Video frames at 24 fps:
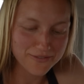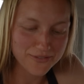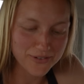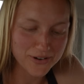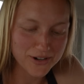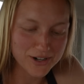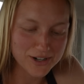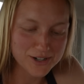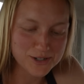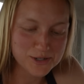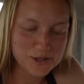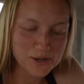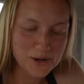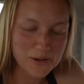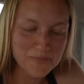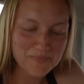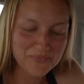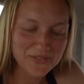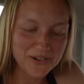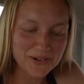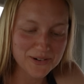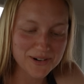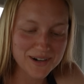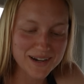footage,
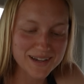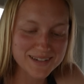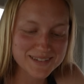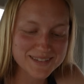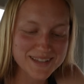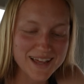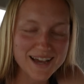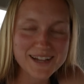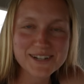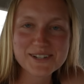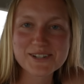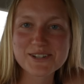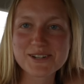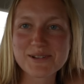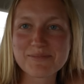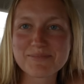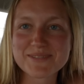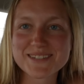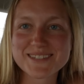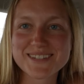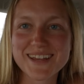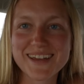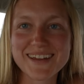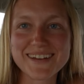or has that ship
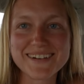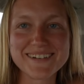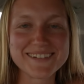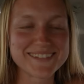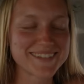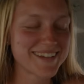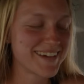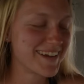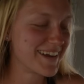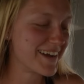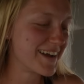sailed?